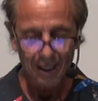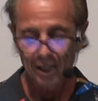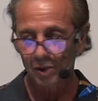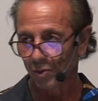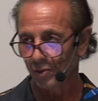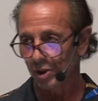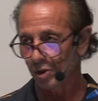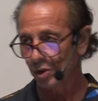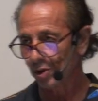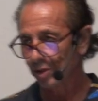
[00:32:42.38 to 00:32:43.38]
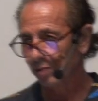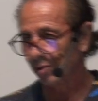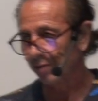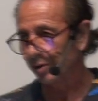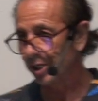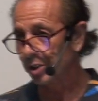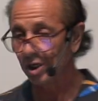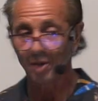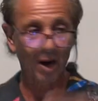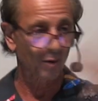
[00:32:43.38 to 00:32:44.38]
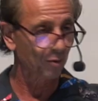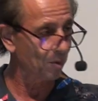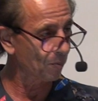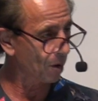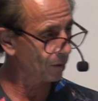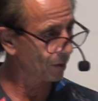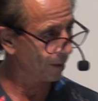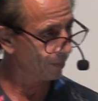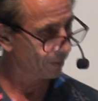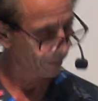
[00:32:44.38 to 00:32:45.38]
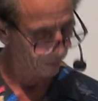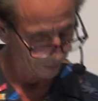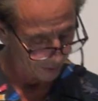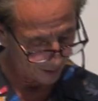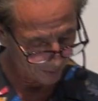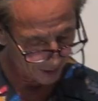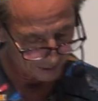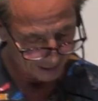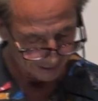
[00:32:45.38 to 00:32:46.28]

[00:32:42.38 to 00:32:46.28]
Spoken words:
That's what we just heard in Revelation. Come out from among them. Amen.